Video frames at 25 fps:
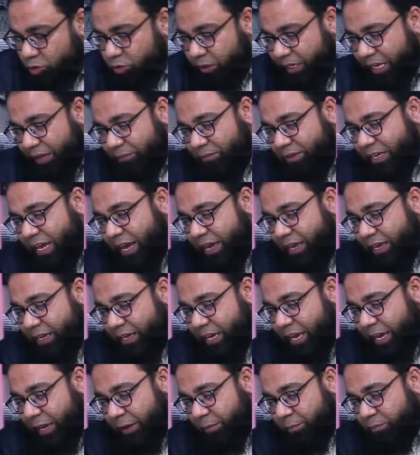UKVI
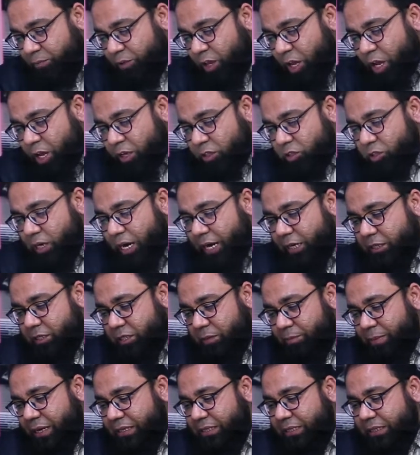came, so
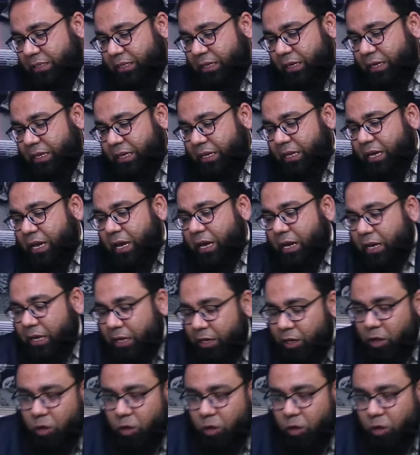automatically, you